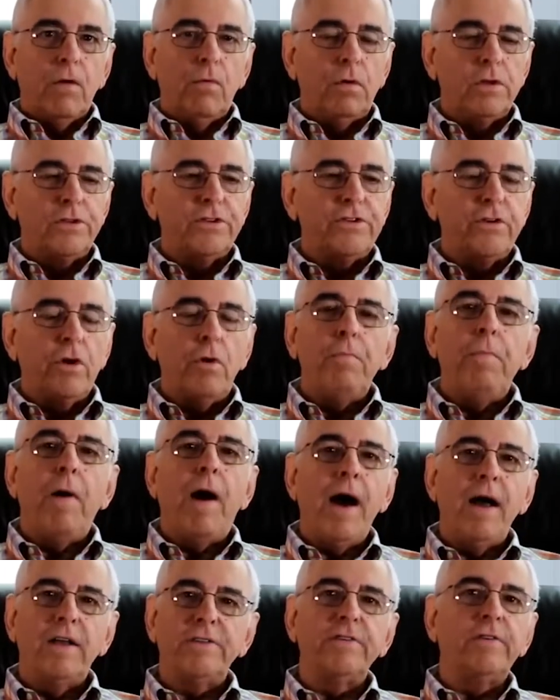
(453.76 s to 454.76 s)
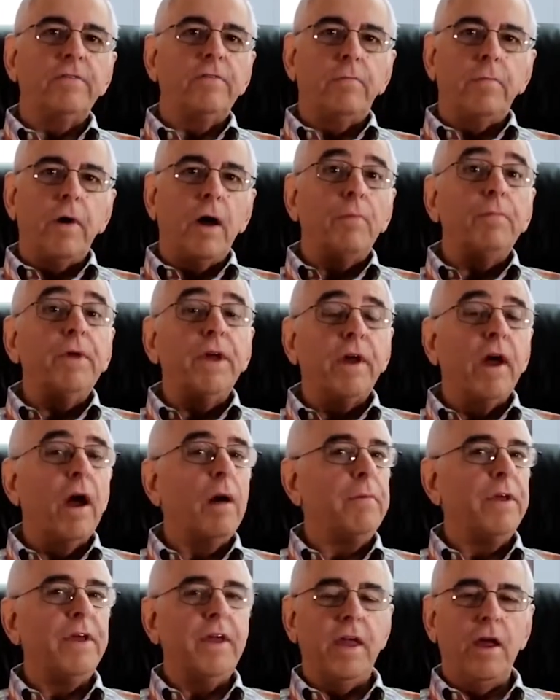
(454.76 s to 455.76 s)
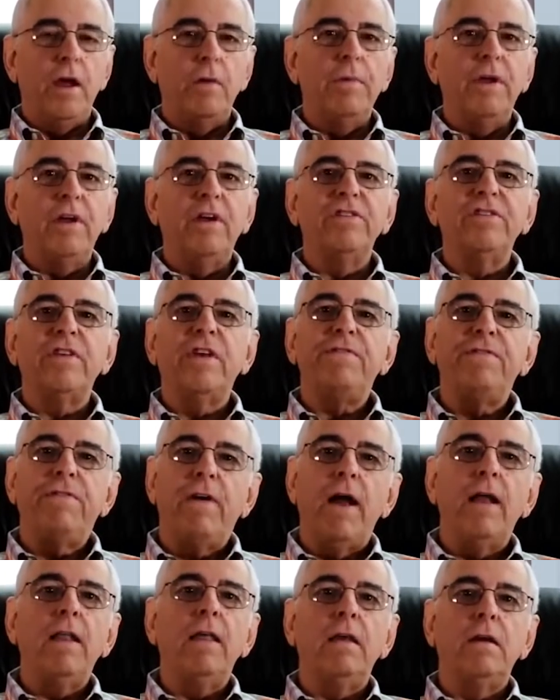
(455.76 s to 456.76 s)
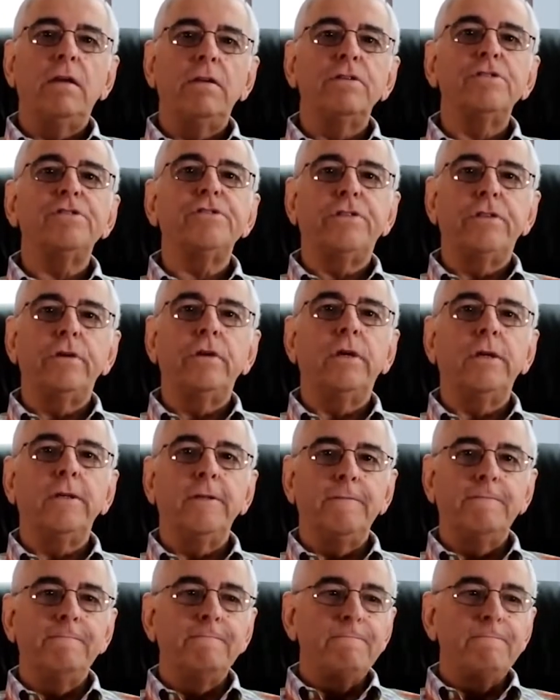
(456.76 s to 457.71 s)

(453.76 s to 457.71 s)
was so positive about me coming here because they finally understood